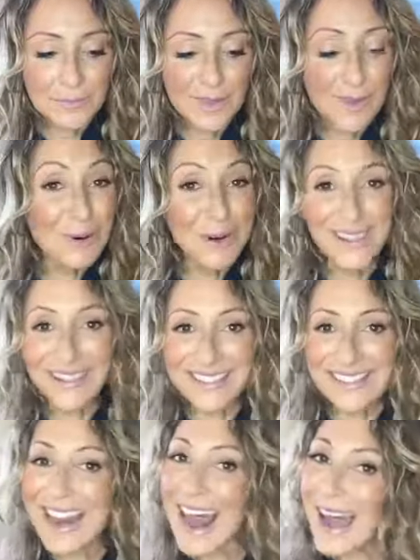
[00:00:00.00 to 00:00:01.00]
one of the things
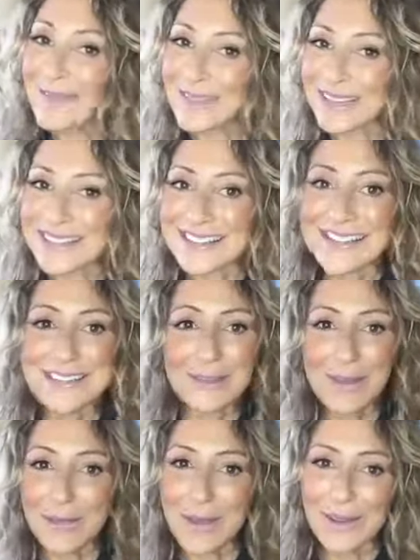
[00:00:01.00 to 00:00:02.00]
that happens
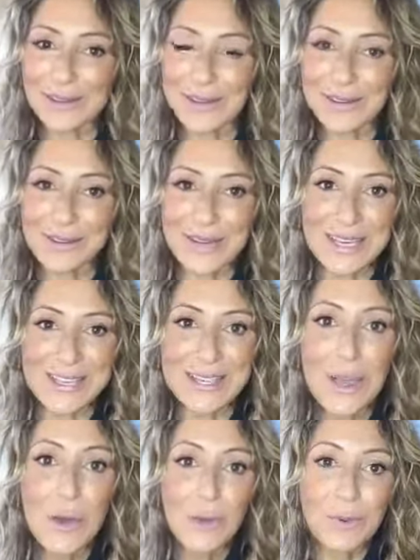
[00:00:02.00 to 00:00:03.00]
that we all know is
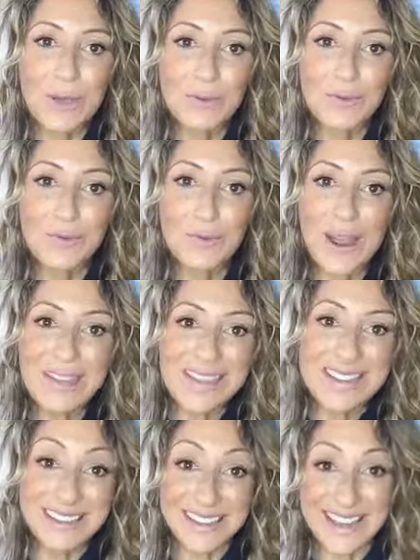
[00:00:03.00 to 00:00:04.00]
we write
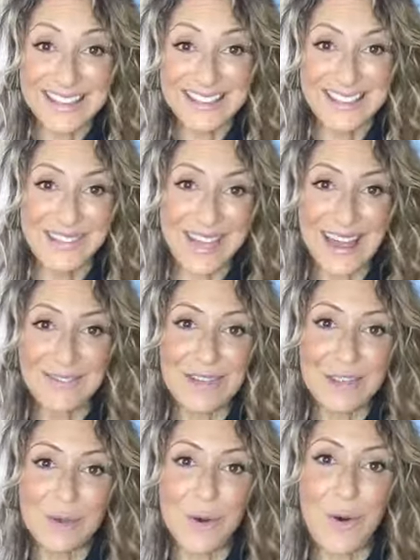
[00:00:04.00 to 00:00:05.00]
these lists and we have these
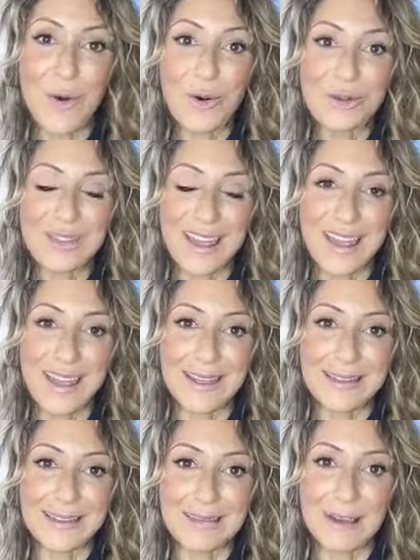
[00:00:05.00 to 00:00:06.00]
goals,
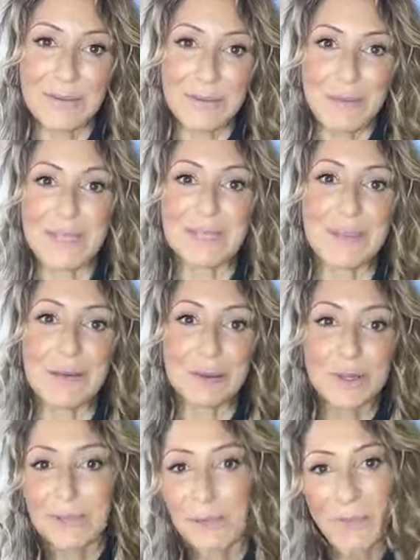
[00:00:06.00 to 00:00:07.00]
and then we basically put
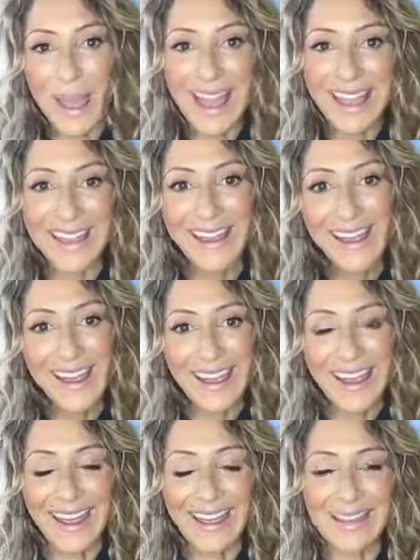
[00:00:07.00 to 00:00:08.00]
them away,
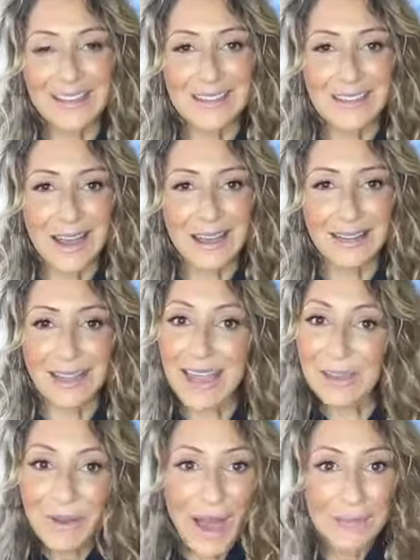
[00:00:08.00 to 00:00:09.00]
and
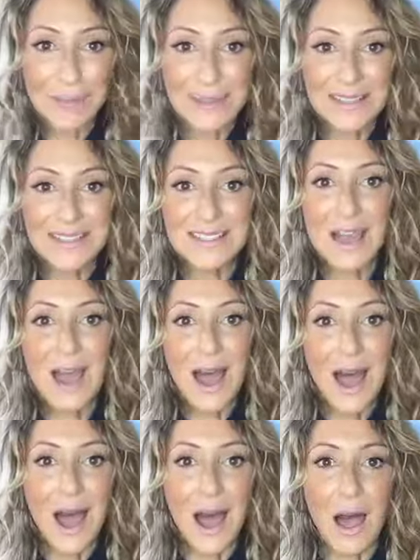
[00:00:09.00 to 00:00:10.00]
life happens,
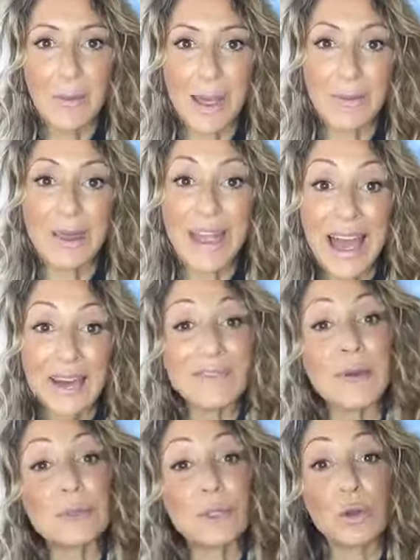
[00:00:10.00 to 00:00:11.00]
and we have
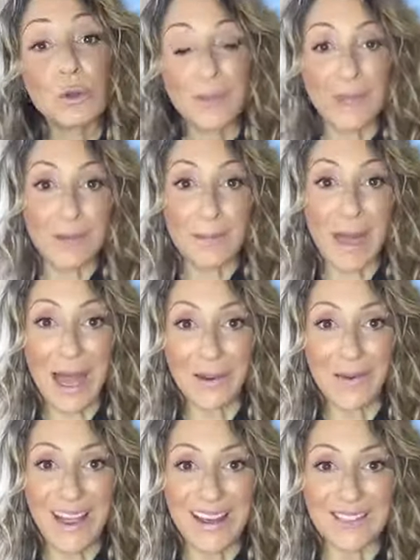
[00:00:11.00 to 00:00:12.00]
them looming in the
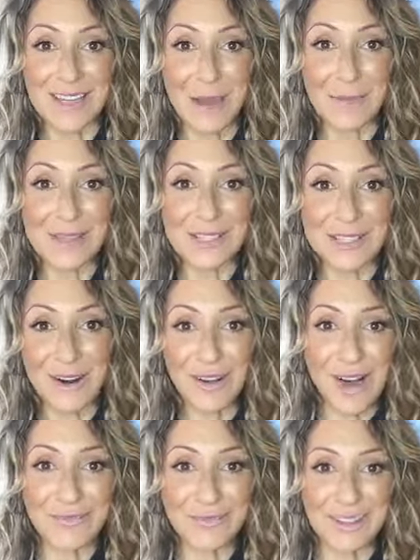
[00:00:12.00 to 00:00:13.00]
background, and we start
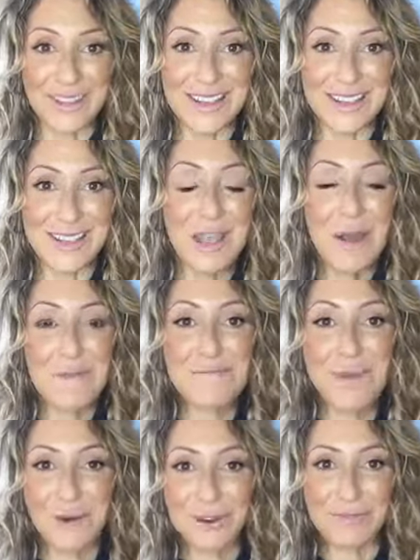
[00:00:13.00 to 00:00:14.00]
off with this
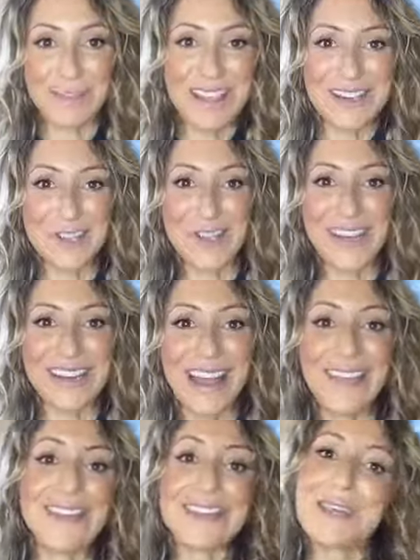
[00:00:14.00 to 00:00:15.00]
motivation
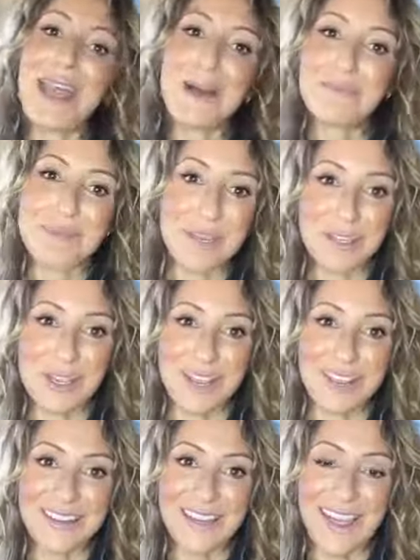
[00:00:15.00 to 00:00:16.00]
and this
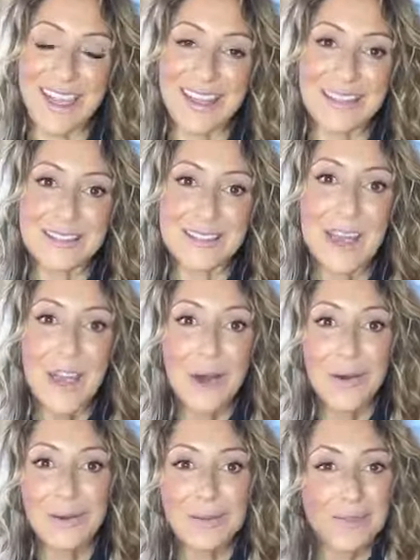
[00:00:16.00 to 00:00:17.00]
ambition, and
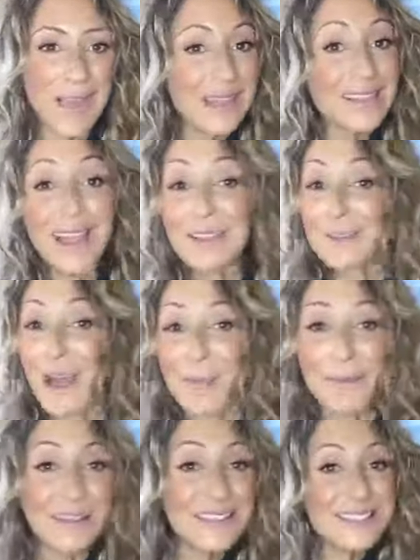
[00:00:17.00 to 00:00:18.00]
then life
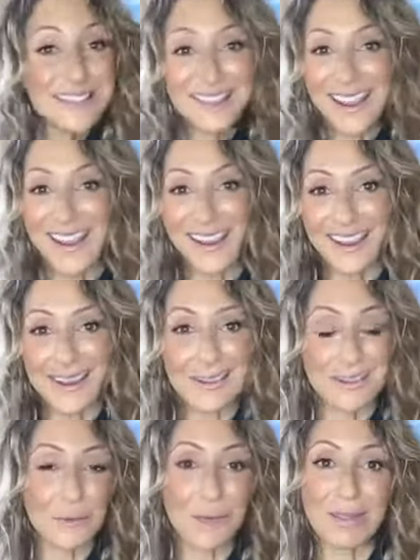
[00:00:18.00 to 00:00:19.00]
happens, and
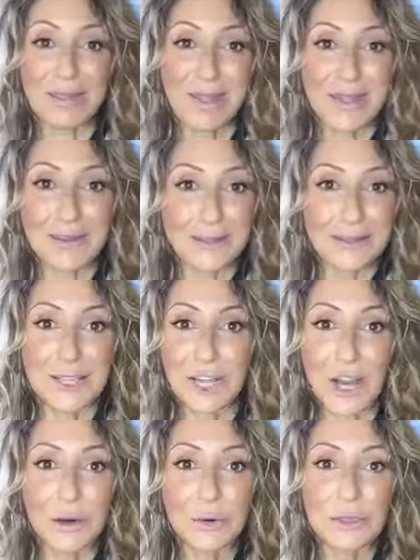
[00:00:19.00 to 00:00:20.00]
within
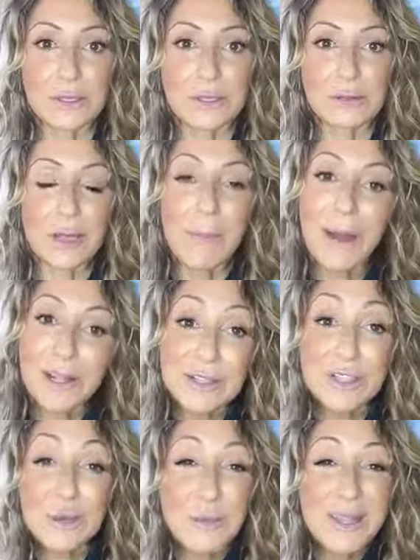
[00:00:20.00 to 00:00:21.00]
about
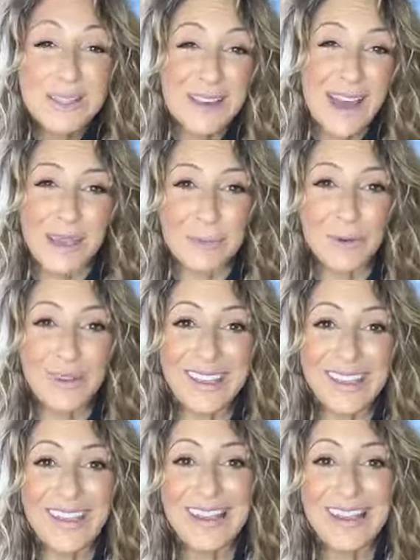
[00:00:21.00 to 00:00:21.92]
2 weeks time, really,